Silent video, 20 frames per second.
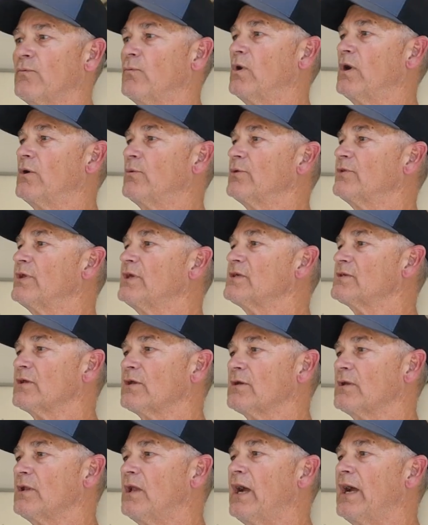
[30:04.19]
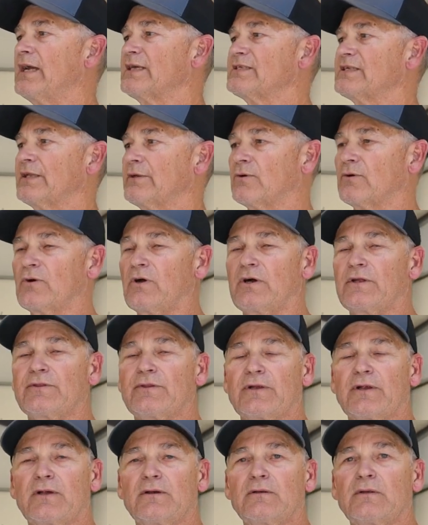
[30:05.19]
Well, with these little lines that are on
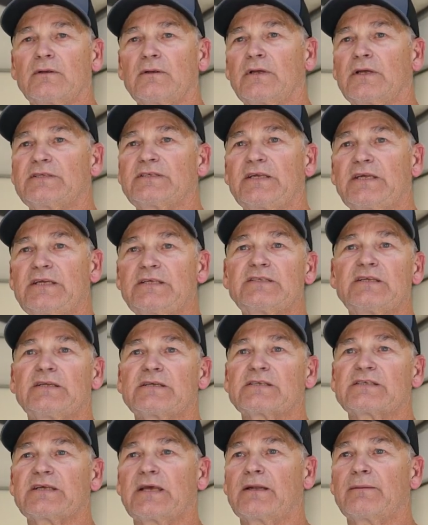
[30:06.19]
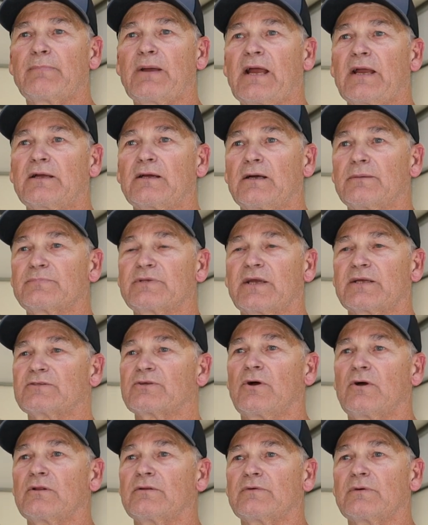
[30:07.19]
there, it's easy to set it back up. Takes
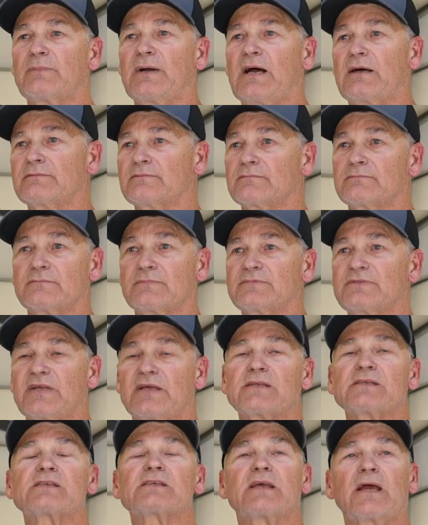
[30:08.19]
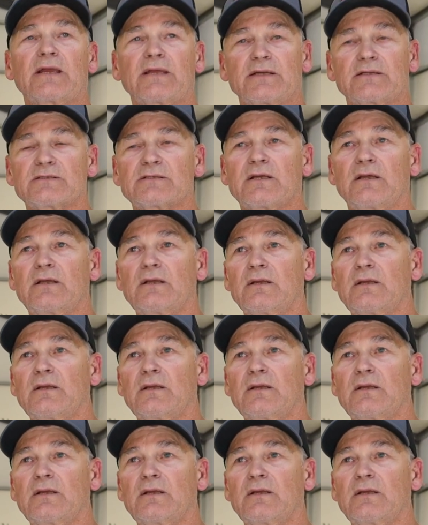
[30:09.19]
all of about 10 seconds.